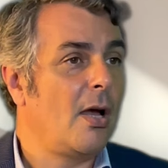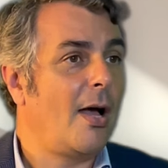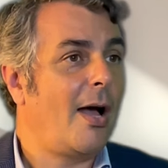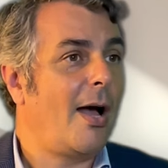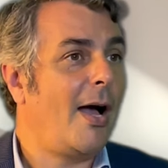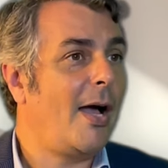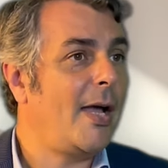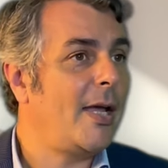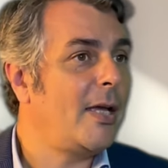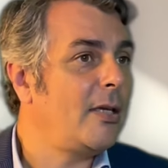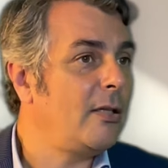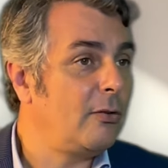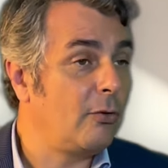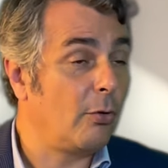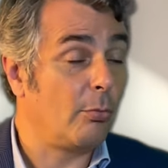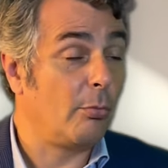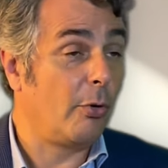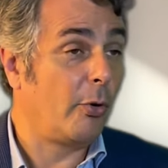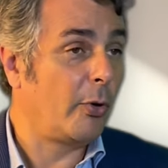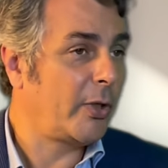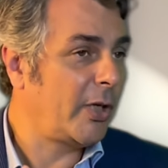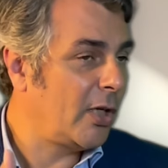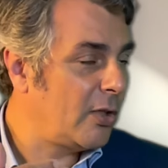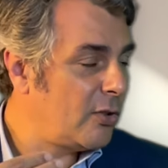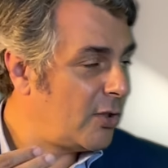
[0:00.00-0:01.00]
high, the
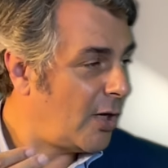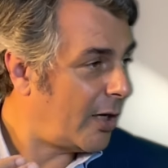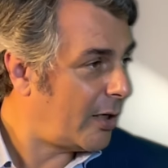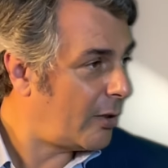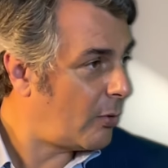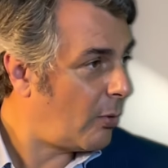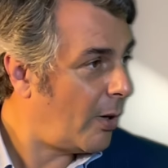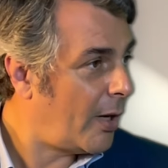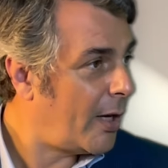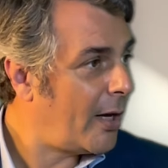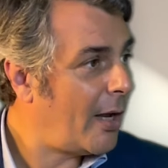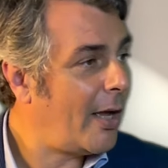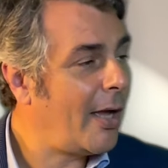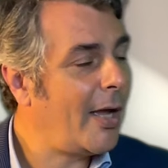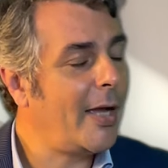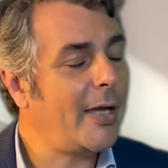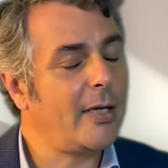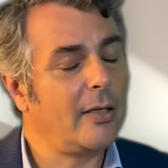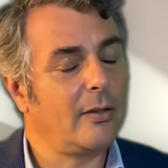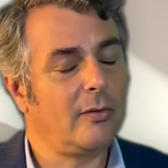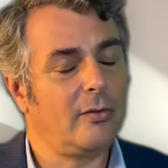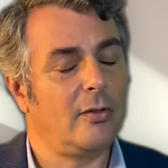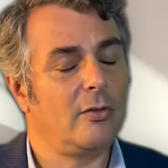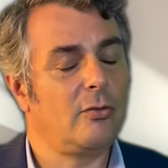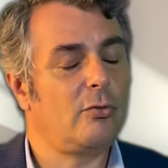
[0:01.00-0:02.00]
mortgage are quite high,
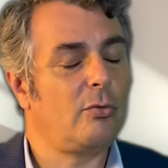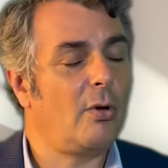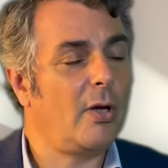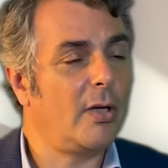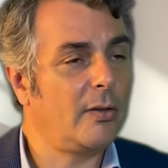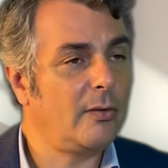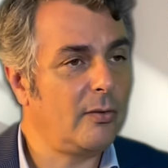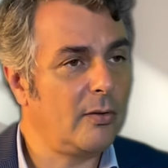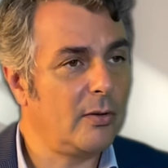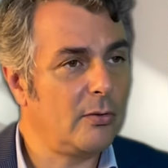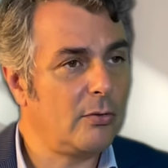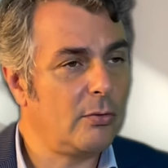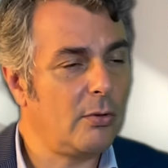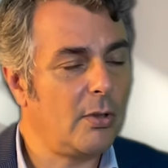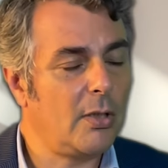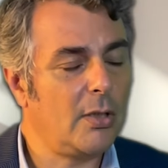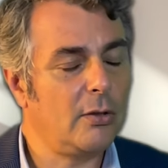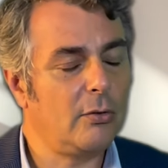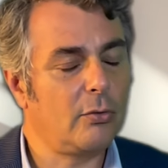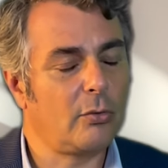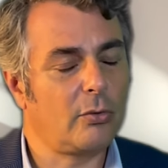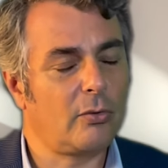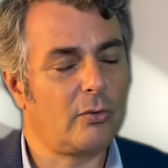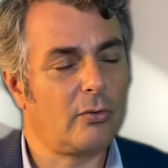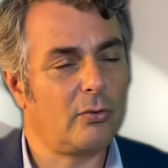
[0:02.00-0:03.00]
etc., etc.
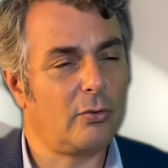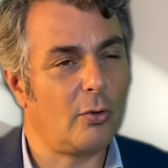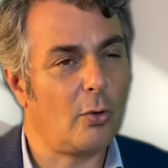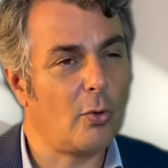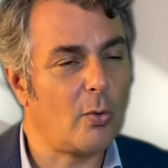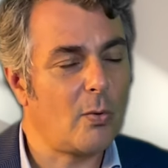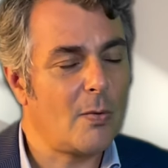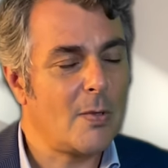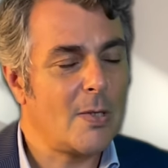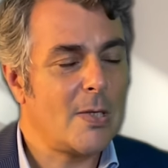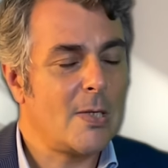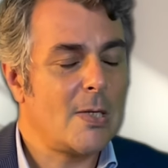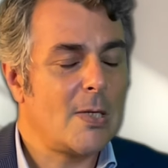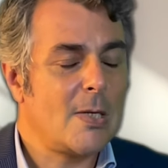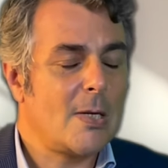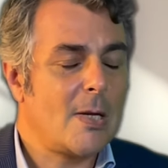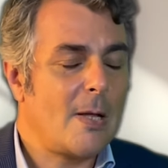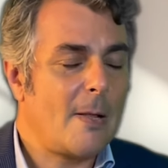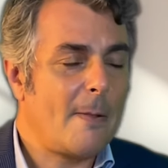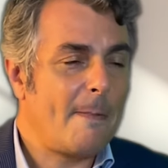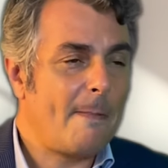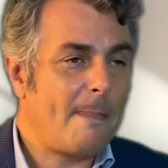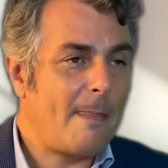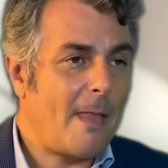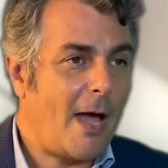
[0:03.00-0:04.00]
So
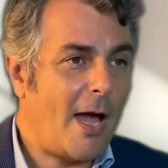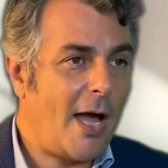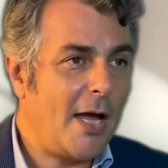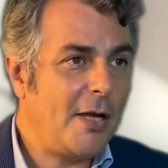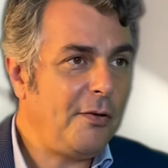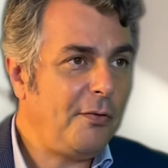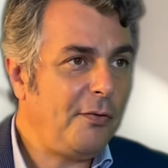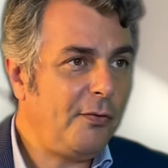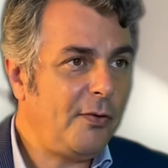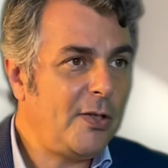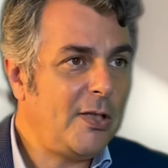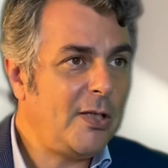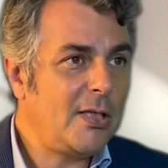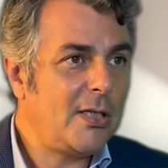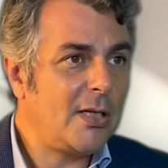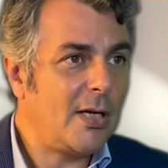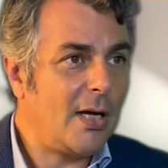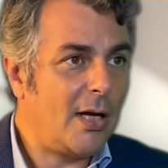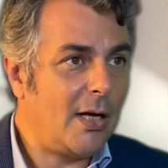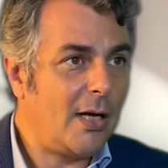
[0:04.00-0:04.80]
I think